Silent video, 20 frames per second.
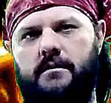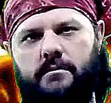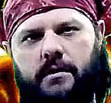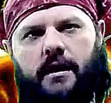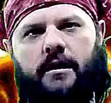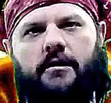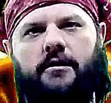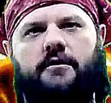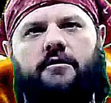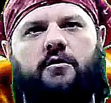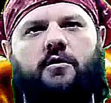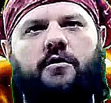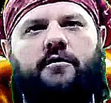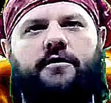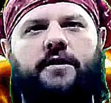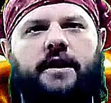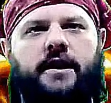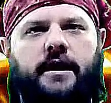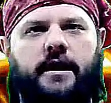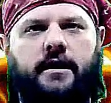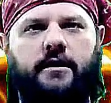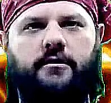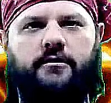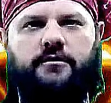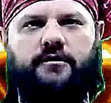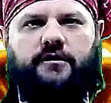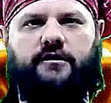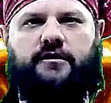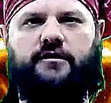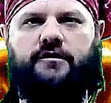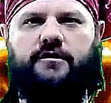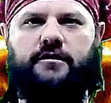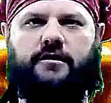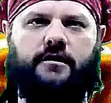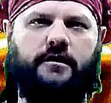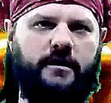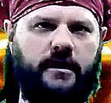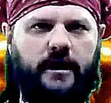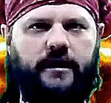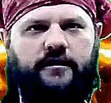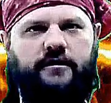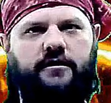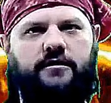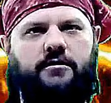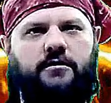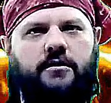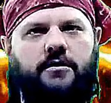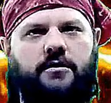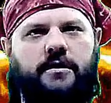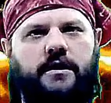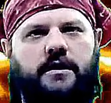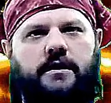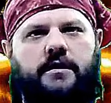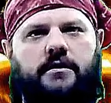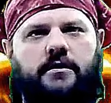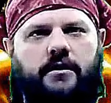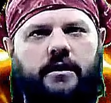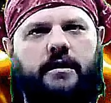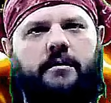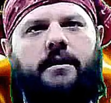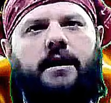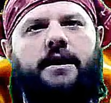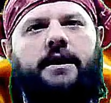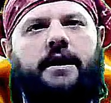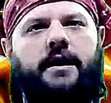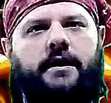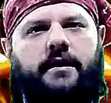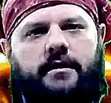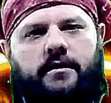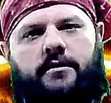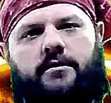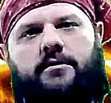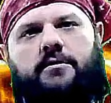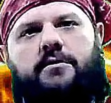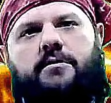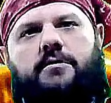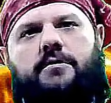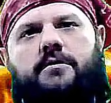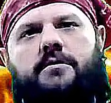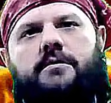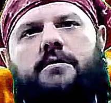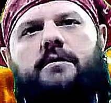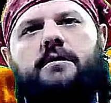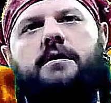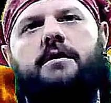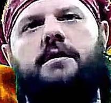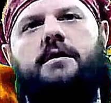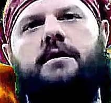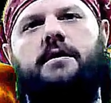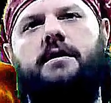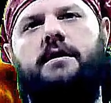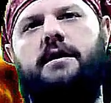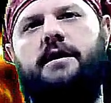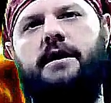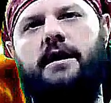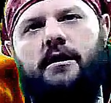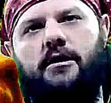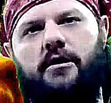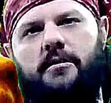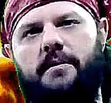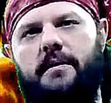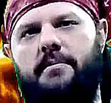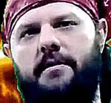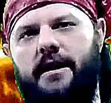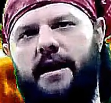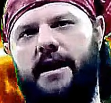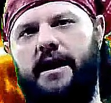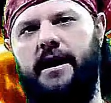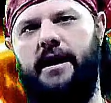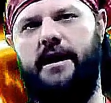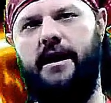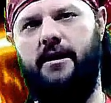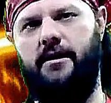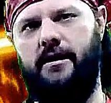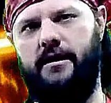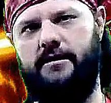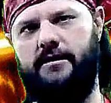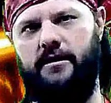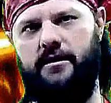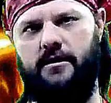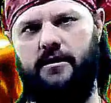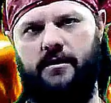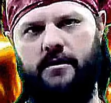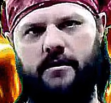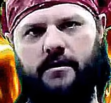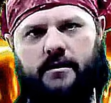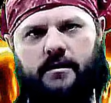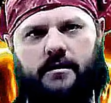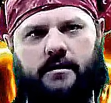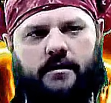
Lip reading: Pirates Wolf in the House. Kaisukori. Oriwanaru. And now I'll be breaking character.